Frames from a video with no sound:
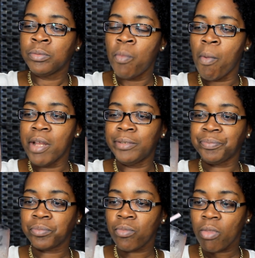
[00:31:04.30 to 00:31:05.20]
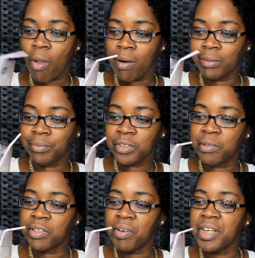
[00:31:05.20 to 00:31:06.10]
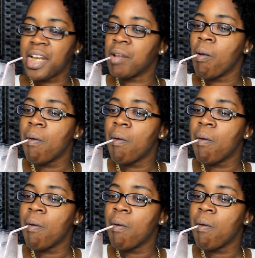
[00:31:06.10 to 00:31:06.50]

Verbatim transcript: But it was a great day.